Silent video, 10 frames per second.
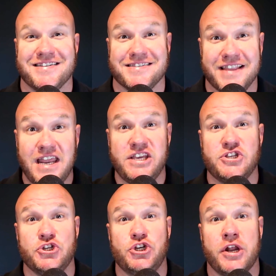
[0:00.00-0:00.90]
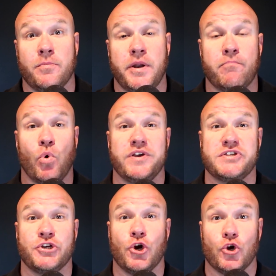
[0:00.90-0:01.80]
Ladies and gentlemen, boys
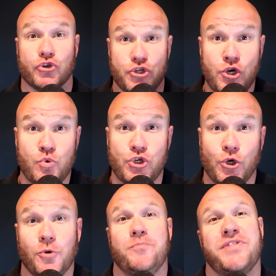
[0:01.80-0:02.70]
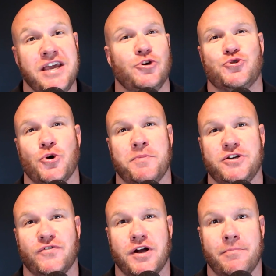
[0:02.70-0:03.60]
and girls, YouTube, thank you so much
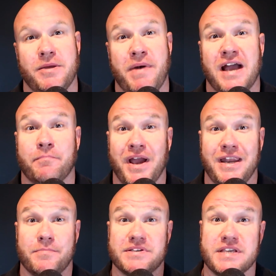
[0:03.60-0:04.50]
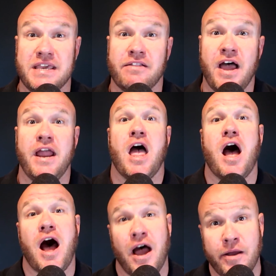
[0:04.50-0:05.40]
for coming back. My name is Eli.
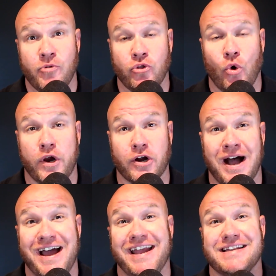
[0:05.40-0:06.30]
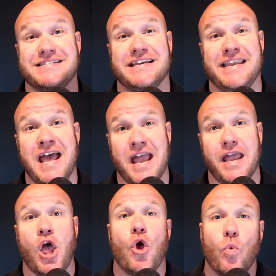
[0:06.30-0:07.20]
I am the lawyer guy, and today
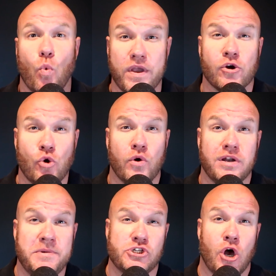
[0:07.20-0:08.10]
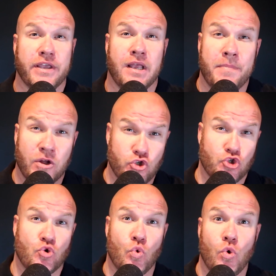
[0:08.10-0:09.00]
we are going to be talking about
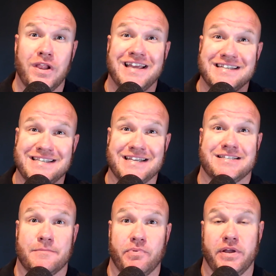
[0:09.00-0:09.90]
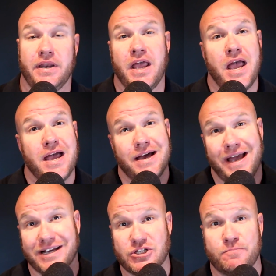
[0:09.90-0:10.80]
school discipline,
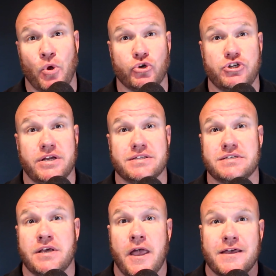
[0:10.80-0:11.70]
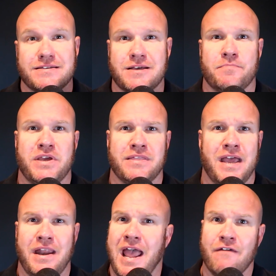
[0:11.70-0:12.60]
expulsions, something
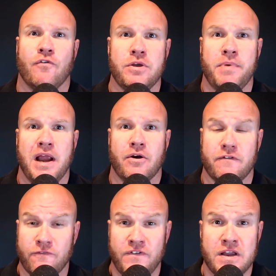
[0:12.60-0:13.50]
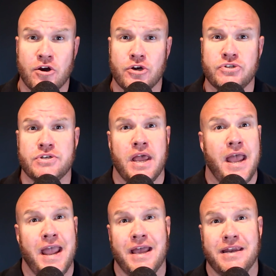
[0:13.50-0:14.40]
that every parent fears
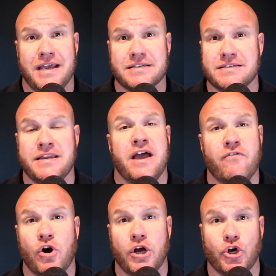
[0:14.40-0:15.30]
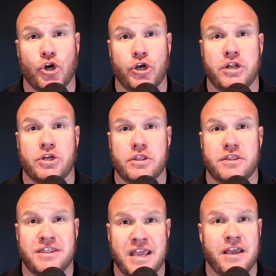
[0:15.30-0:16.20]
and is never a good
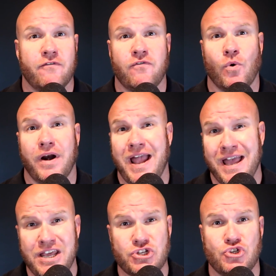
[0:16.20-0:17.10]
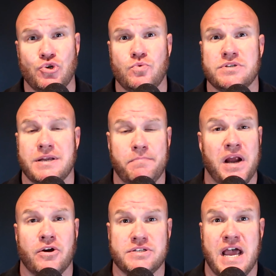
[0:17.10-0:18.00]
thing for any student and
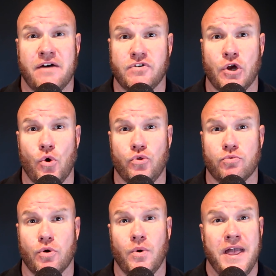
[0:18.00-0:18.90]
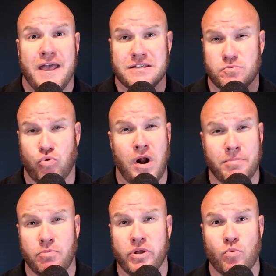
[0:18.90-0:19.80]
parent to have to go through. It's
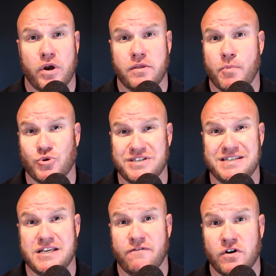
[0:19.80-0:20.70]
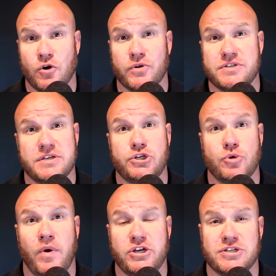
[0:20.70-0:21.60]
probably one of the most difficult
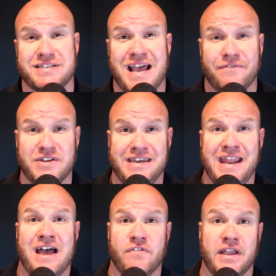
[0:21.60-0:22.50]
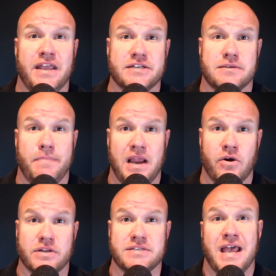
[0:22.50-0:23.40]
situations to have to navigate as a
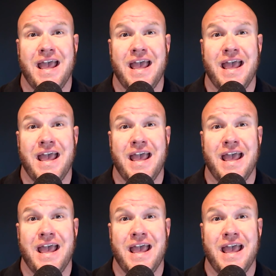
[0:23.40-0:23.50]
parent.